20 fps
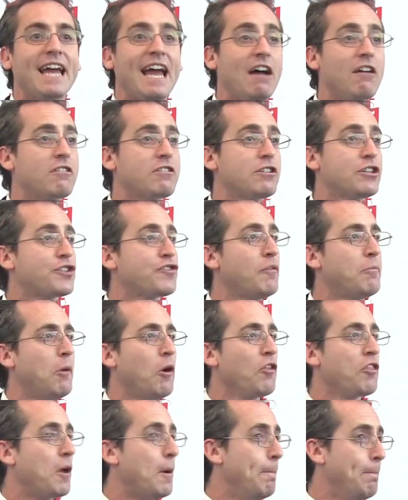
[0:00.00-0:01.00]
characters from
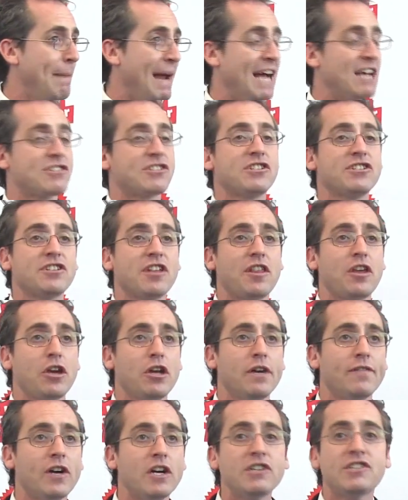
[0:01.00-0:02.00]
both Masters of the
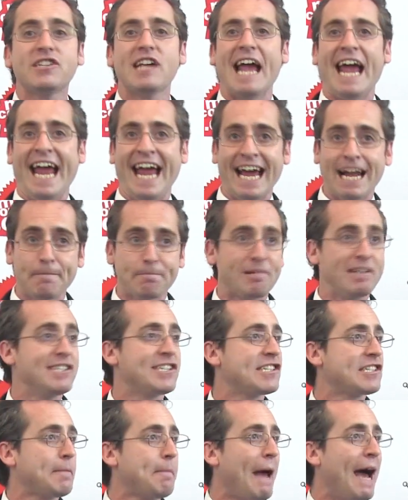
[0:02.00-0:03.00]
Universe and
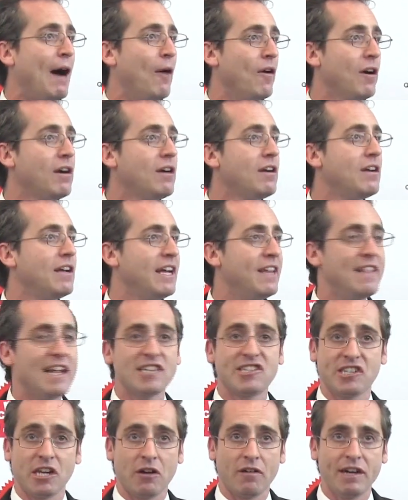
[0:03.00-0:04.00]
Princess of Power in
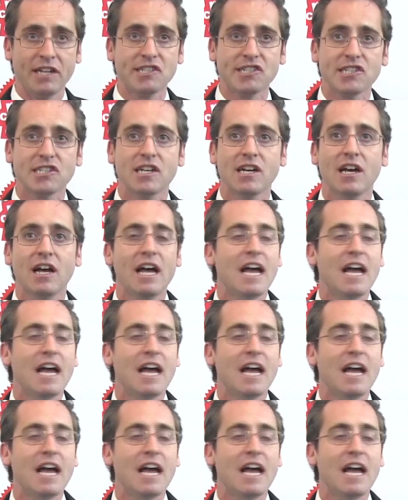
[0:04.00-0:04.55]
that series,